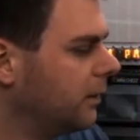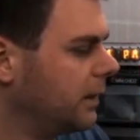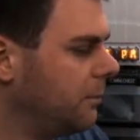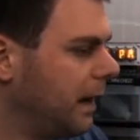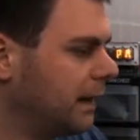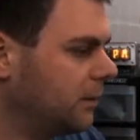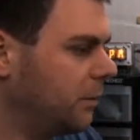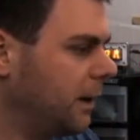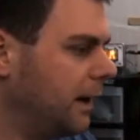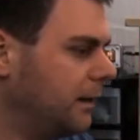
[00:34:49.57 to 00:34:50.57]
there is a
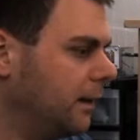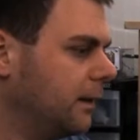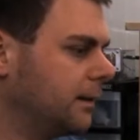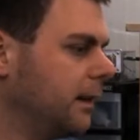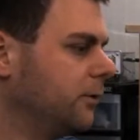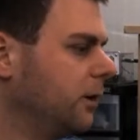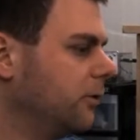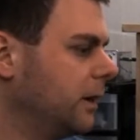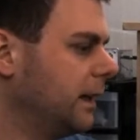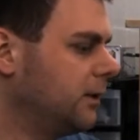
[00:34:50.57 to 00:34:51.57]
maximum height that this
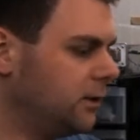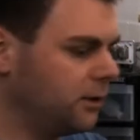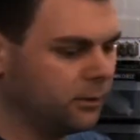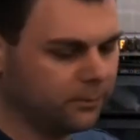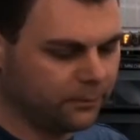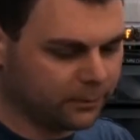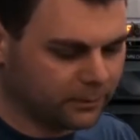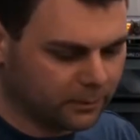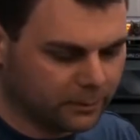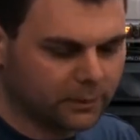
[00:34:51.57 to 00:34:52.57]
lever ever gets to.
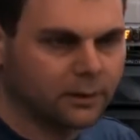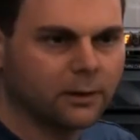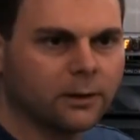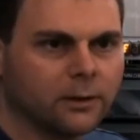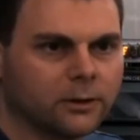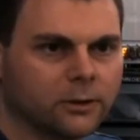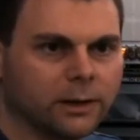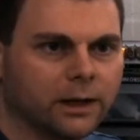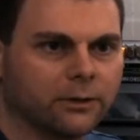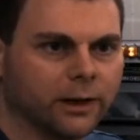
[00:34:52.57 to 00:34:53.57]

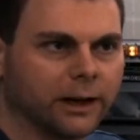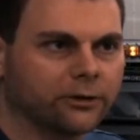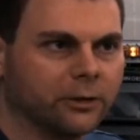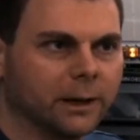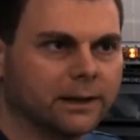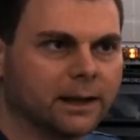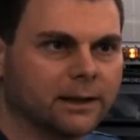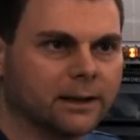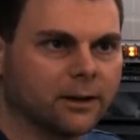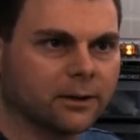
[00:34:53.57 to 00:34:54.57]
So it never actually makes
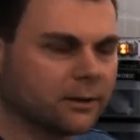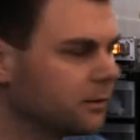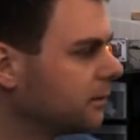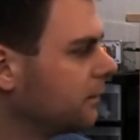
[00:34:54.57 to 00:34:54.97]
that sound.